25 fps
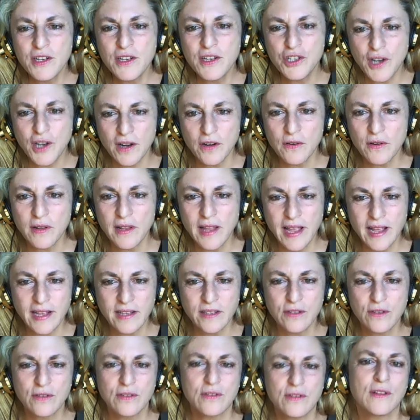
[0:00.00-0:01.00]
general
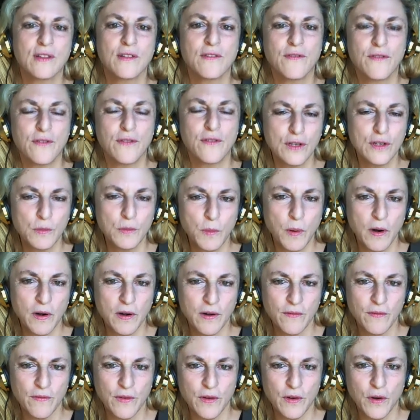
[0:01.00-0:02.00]
answer to the first part
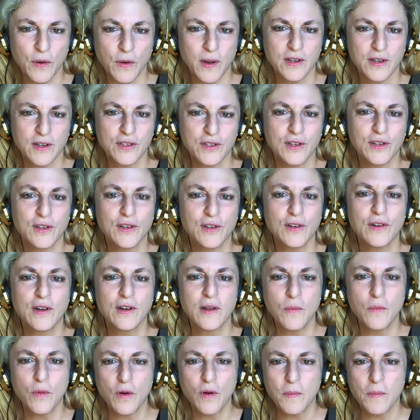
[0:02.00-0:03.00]
of your question, learning
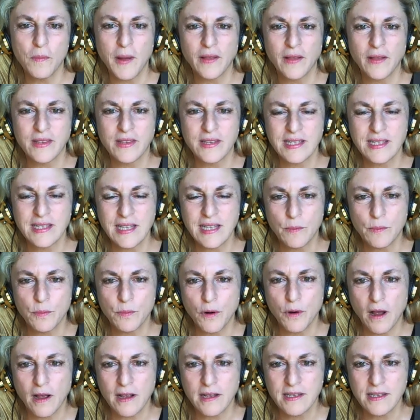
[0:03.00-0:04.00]
more about the sleep
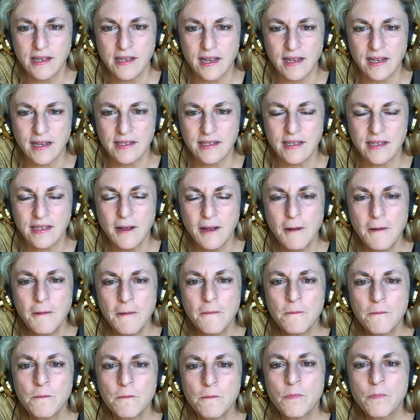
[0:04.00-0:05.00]
process.
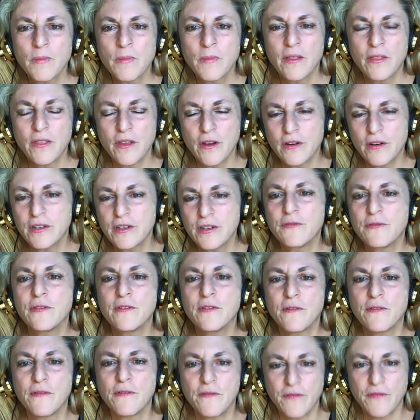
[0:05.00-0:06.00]
There are
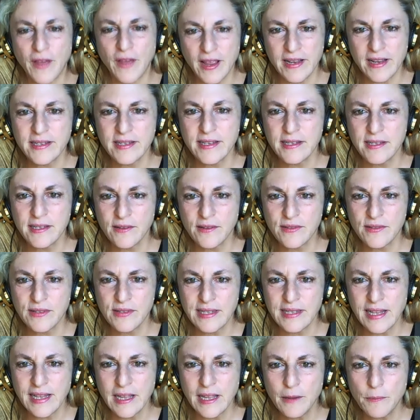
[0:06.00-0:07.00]
different phases of
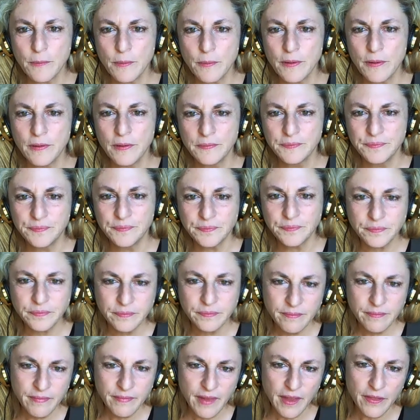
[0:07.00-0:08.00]
sleep.
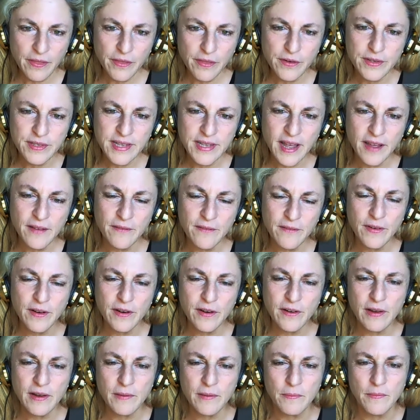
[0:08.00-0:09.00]
There's that
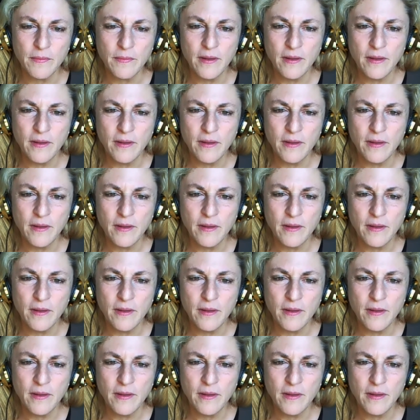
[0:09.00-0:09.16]
very